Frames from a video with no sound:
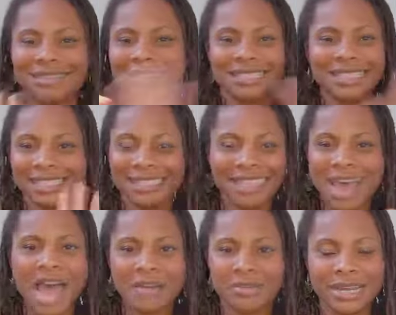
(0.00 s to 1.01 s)
this is not
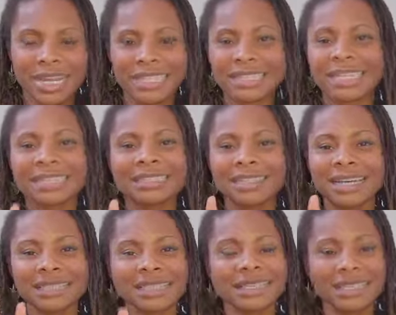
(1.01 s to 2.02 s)
happening. I said,
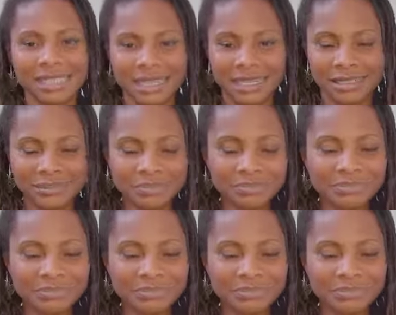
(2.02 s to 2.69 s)
listen,